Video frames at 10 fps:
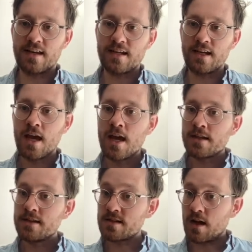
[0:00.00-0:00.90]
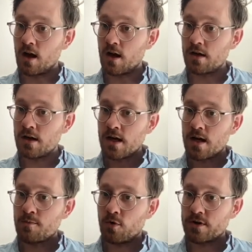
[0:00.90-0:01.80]
I think these are
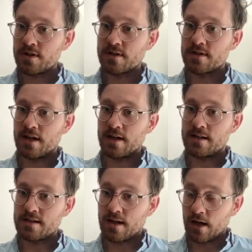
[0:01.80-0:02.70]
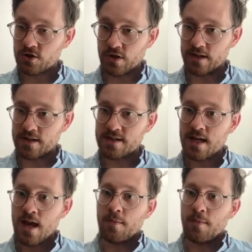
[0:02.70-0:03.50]
important discussions,